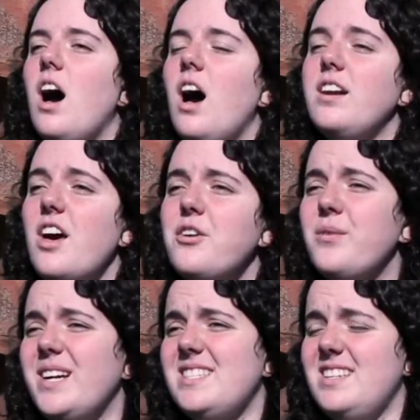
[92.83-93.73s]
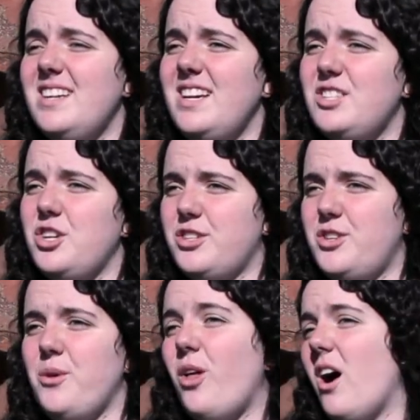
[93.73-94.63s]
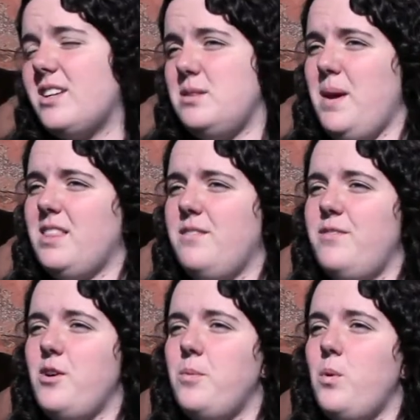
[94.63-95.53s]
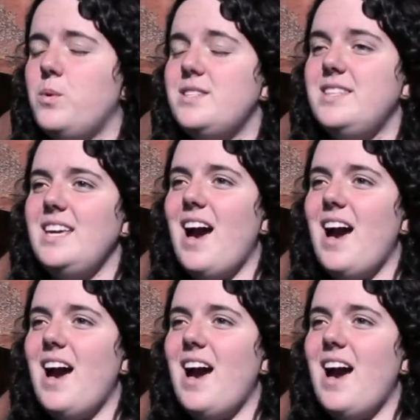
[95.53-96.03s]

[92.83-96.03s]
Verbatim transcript: Another reason it took so long to make the film was the